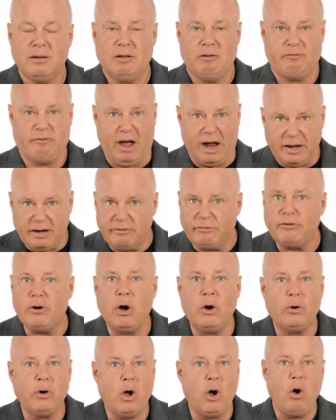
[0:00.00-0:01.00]
Find a
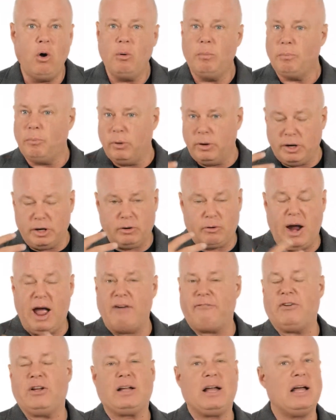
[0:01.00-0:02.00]
photo, put a
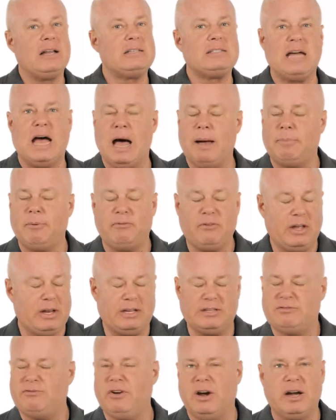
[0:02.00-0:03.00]
graphic on top of it.
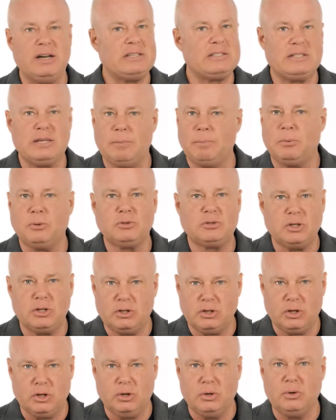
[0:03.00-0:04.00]
It's very simple to
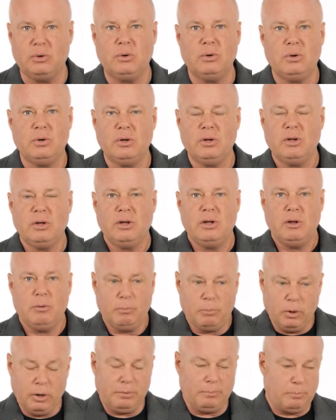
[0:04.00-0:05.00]
do.
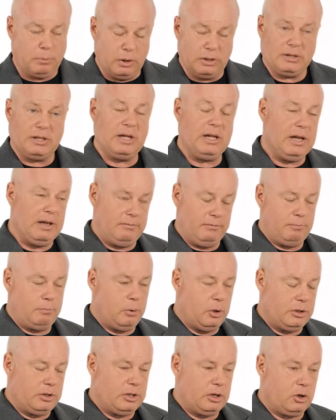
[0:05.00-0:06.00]
Put
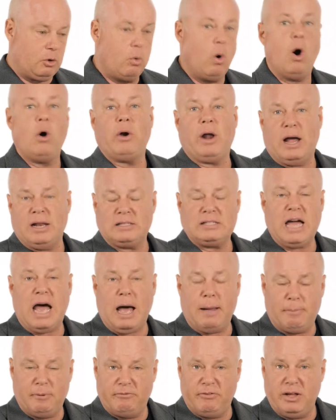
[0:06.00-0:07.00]
the quote on
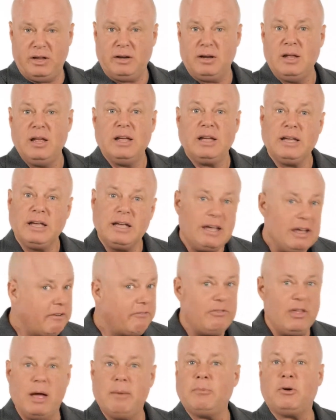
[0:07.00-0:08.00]
top of it.
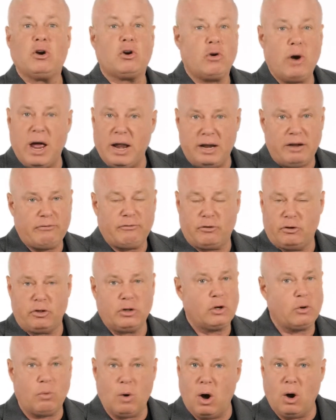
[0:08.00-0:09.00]
Give them credit for the
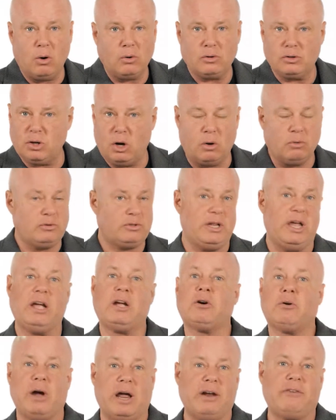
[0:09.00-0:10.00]
quote. Don't take
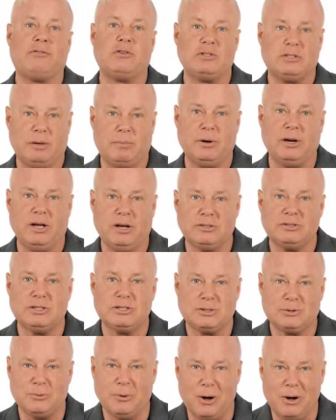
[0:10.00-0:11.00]
credit for somebody
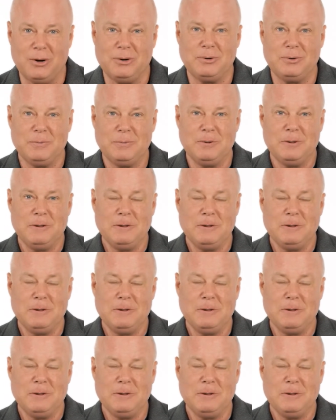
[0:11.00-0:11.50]
else's quote.